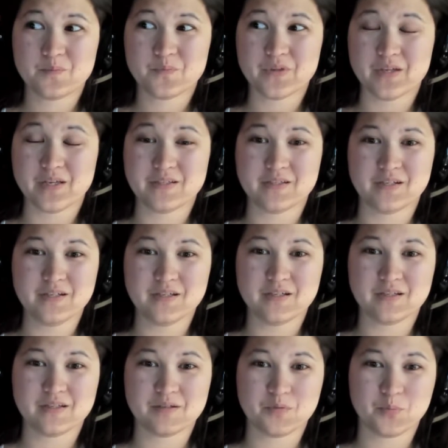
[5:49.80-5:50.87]
I did it,
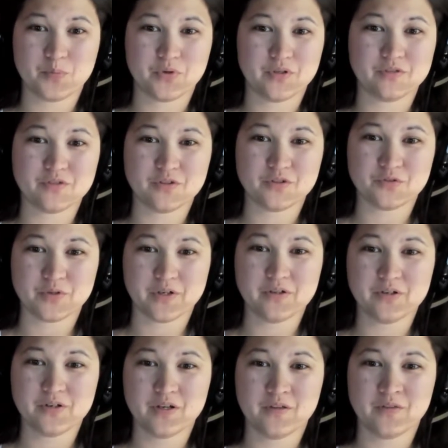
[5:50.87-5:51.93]
and then we put it into the trailer,
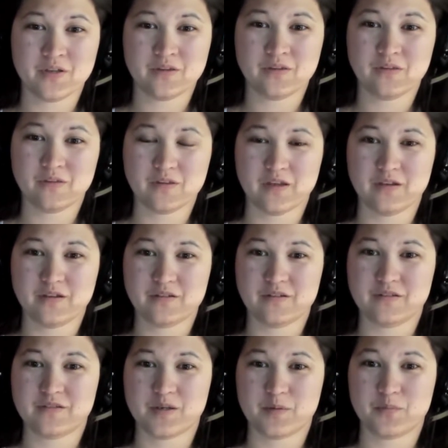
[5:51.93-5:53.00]
and then like
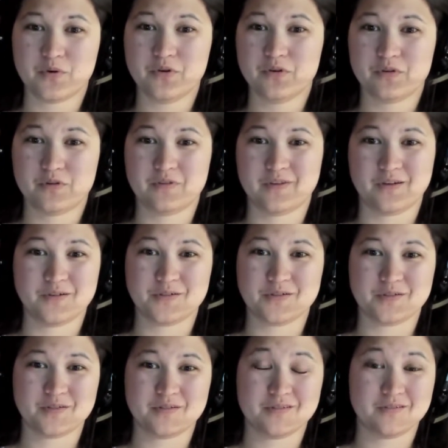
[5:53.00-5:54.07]
December, there
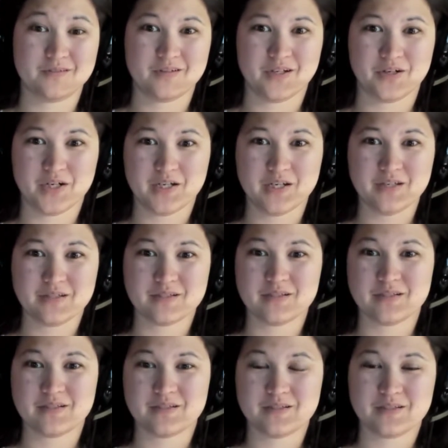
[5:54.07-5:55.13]
it
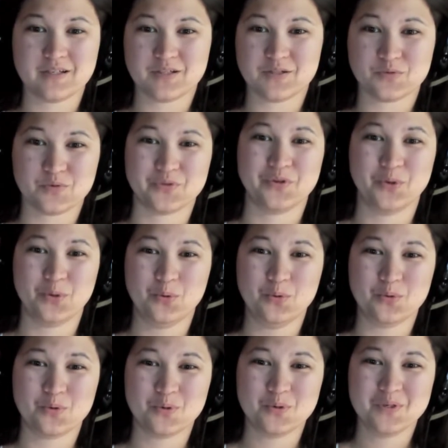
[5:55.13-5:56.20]
is. It's really
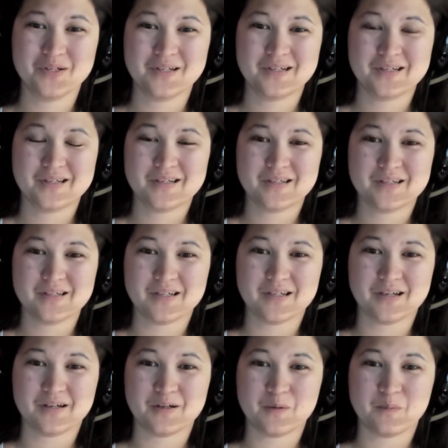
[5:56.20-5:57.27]
cool.
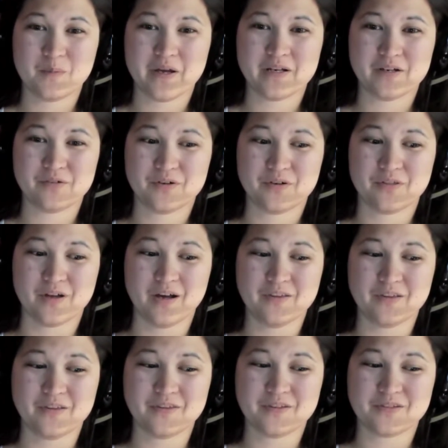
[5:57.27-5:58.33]
I never thought
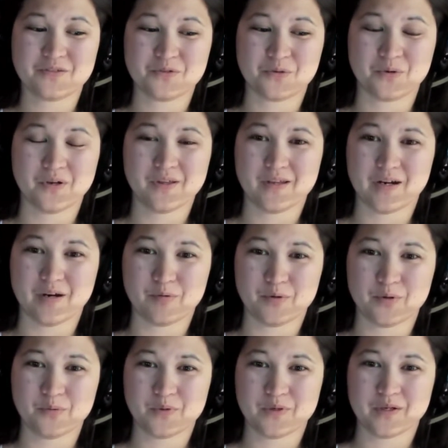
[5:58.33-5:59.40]
that this story that I
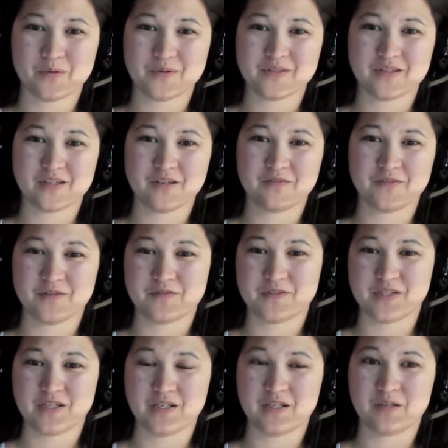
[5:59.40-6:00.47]
wrote when I was like
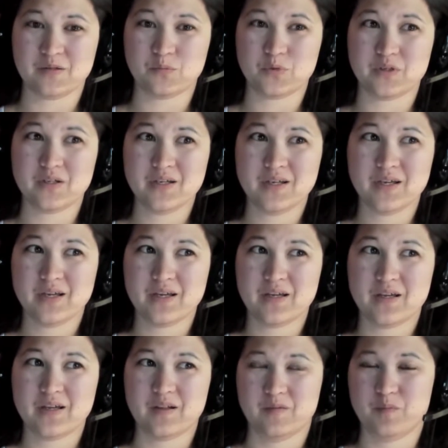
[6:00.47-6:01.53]
15 would
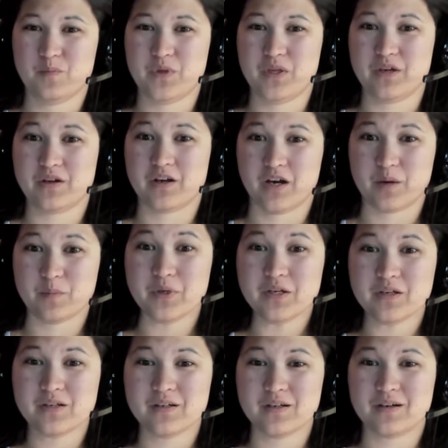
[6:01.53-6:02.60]
be a
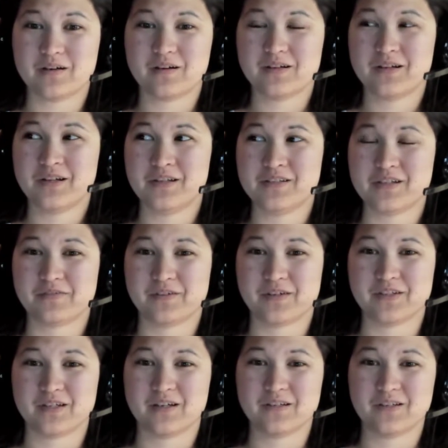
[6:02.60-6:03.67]
comic, and definitely
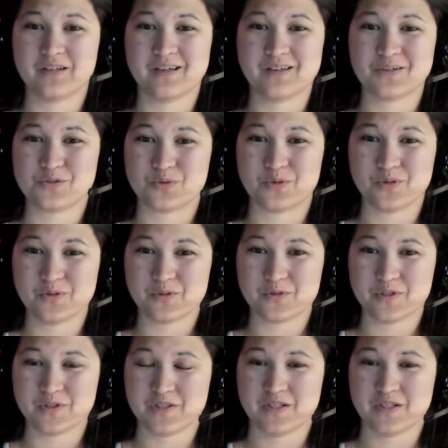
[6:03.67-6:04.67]
not like a short little indie